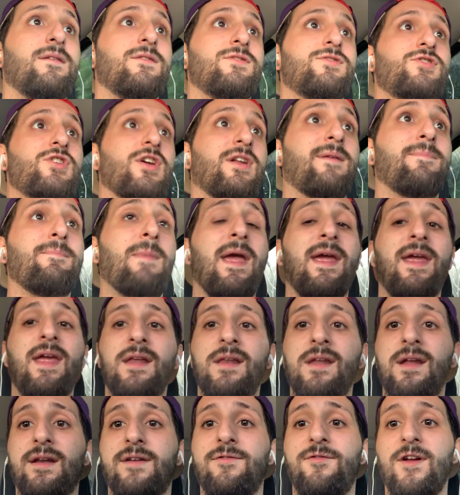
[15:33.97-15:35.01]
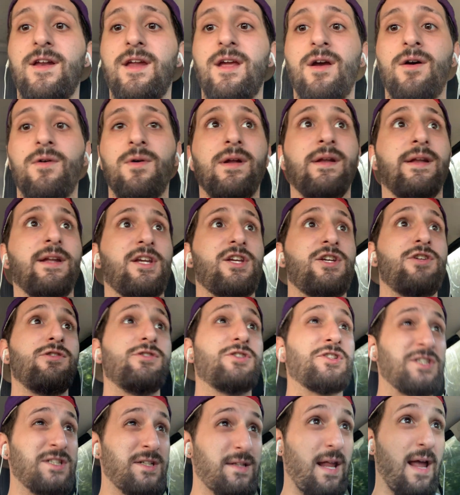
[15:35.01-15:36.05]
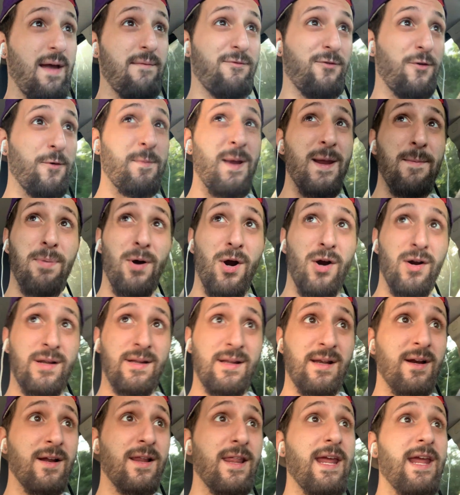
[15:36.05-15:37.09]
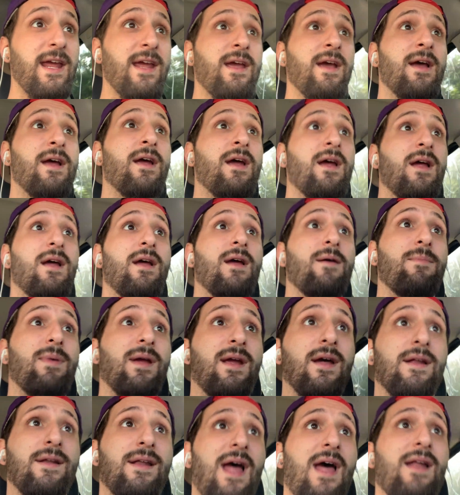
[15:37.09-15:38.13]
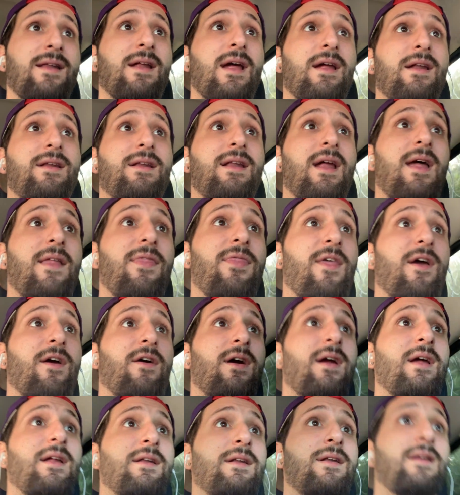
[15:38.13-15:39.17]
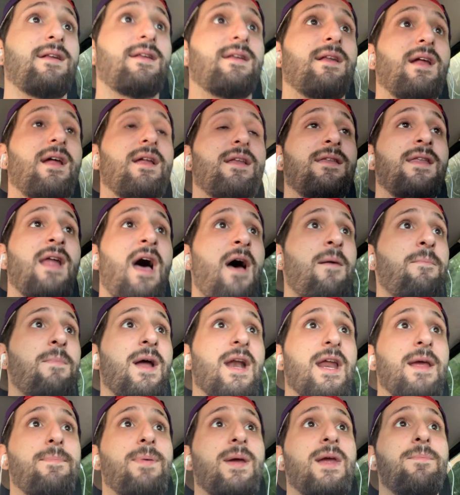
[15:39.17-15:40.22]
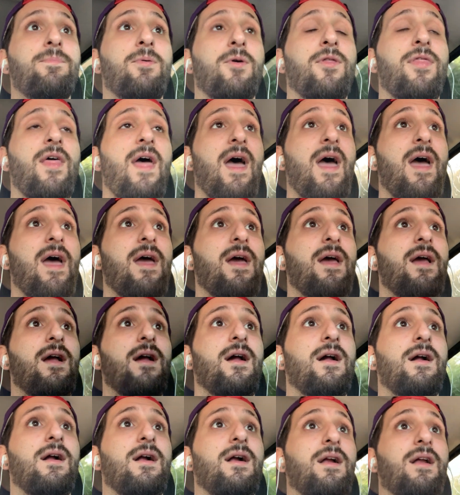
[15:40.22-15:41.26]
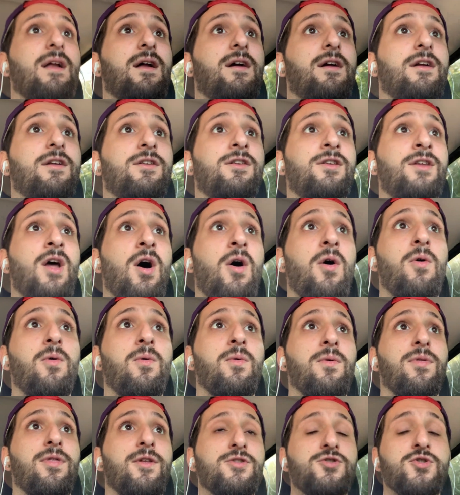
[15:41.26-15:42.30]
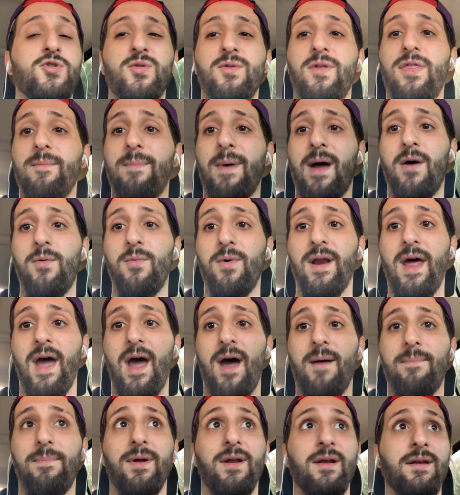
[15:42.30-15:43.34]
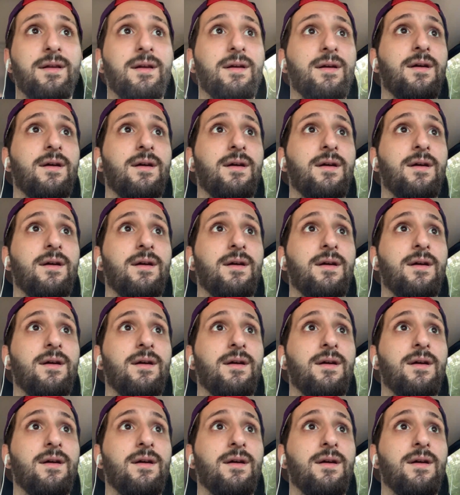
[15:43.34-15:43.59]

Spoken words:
just making this video is a huge step for me personally, because as I said, there is not many people that know the truth about what happened.